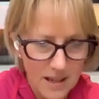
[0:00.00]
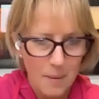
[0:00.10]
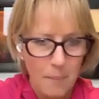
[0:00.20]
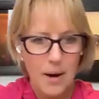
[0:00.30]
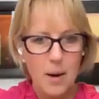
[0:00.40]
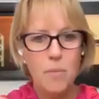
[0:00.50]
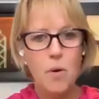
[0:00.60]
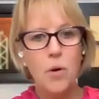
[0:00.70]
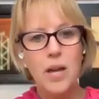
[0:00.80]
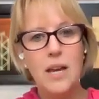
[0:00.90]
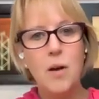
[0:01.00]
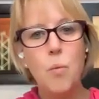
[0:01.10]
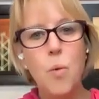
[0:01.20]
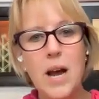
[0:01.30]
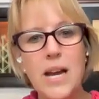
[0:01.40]
but I'm looking at
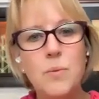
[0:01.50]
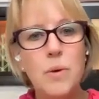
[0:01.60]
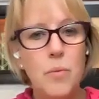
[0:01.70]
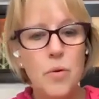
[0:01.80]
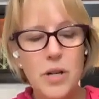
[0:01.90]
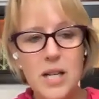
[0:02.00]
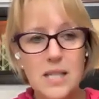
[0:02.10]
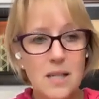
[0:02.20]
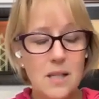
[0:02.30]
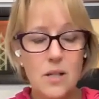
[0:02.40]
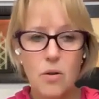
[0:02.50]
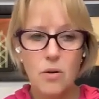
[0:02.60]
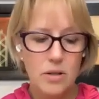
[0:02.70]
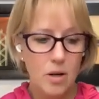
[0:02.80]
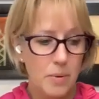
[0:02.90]
ways when we're next in
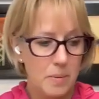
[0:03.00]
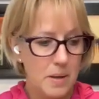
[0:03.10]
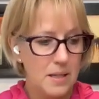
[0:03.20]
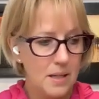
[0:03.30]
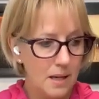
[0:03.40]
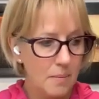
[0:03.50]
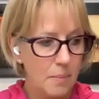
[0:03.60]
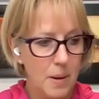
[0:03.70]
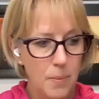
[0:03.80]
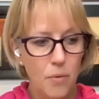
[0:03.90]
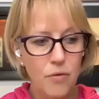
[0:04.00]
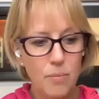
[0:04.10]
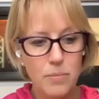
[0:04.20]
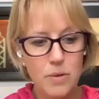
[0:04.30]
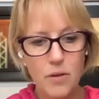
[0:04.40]
Scotland, I'll be meeting people
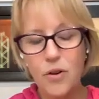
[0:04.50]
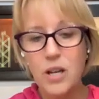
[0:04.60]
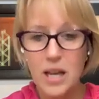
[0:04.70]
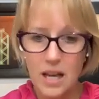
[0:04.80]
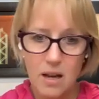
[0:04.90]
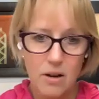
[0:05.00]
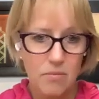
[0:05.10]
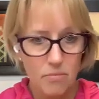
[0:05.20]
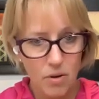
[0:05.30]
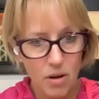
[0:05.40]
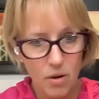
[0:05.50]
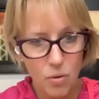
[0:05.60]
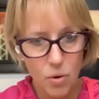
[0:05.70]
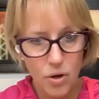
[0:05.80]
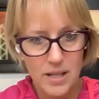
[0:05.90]
from different care
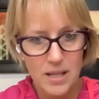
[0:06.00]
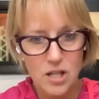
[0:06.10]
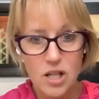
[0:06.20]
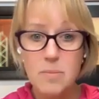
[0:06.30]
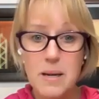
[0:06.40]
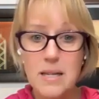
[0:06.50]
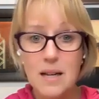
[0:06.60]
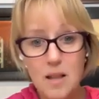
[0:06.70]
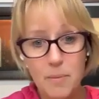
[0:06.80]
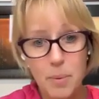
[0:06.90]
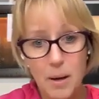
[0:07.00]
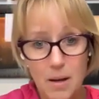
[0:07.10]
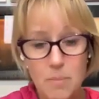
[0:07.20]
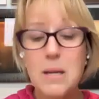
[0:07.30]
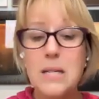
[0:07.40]
organizations, meeting other
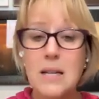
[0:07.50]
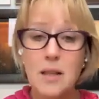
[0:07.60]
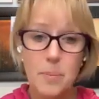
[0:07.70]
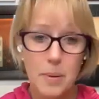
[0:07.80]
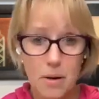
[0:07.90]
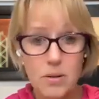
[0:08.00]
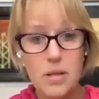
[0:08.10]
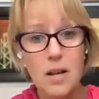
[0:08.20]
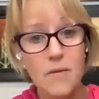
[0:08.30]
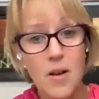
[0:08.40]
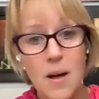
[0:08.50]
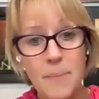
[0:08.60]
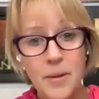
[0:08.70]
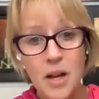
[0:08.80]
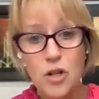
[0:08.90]
parents that have
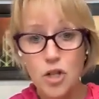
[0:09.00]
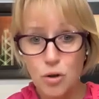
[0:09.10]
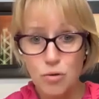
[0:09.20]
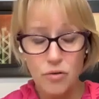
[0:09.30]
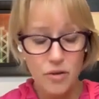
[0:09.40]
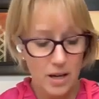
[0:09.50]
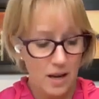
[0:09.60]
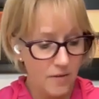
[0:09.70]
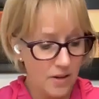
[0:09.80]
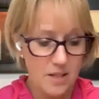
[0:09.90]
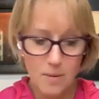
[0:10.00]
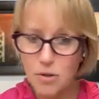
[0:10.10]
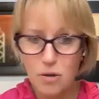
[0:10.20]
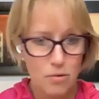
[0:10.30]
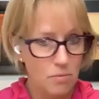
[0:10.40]
children that have
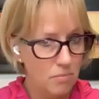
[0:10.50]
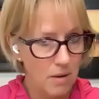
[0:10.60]
exceptional